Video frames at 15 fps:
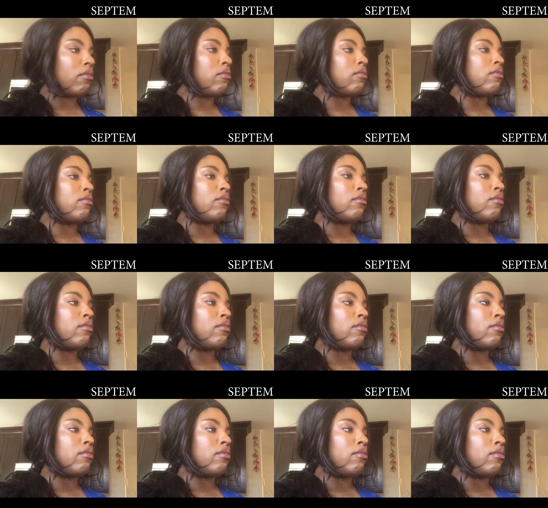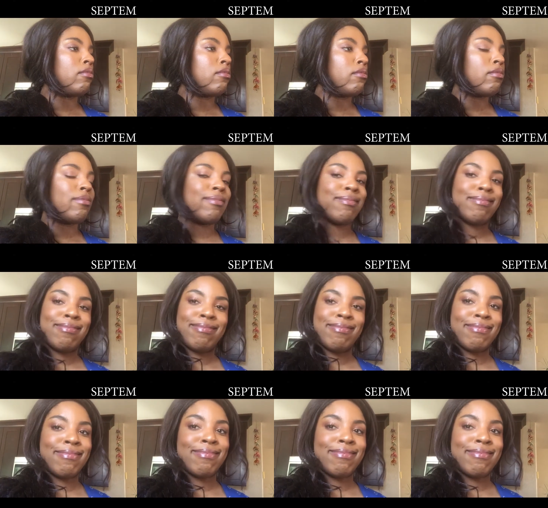Nobody speaks.